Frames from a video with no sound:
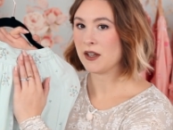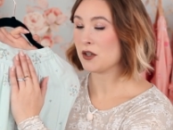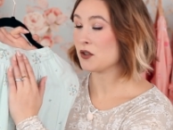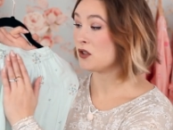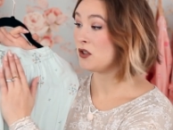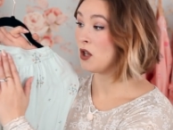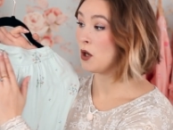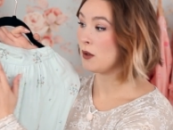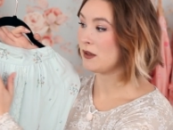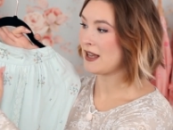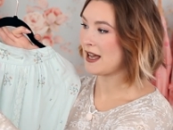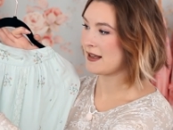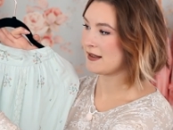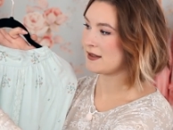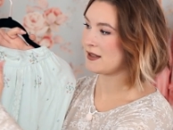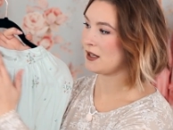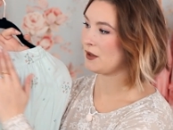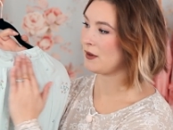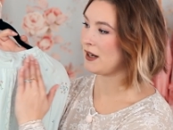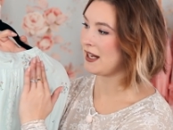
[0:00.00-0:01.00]
there's no
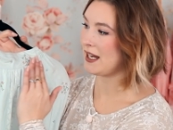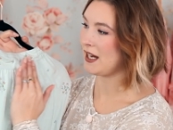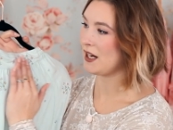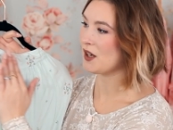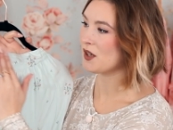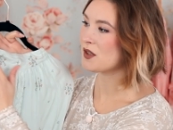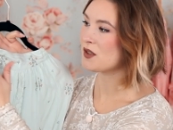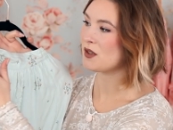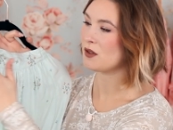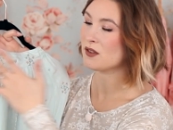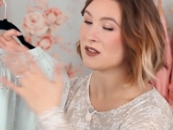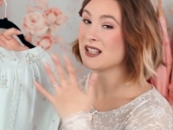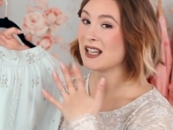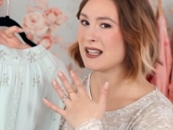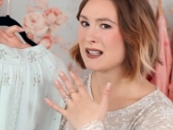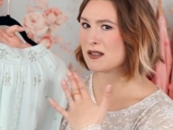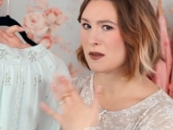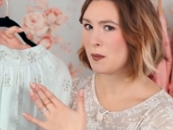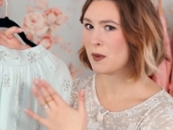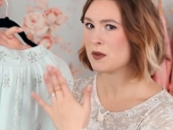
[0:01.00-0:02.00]
elastic right here, so it looks
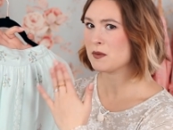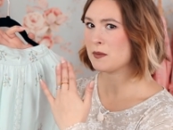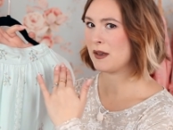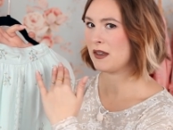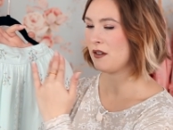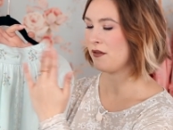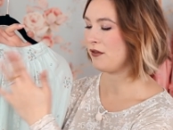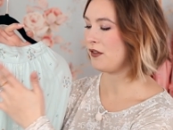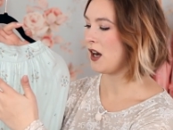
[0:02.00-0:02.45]
like it's supposed to be in the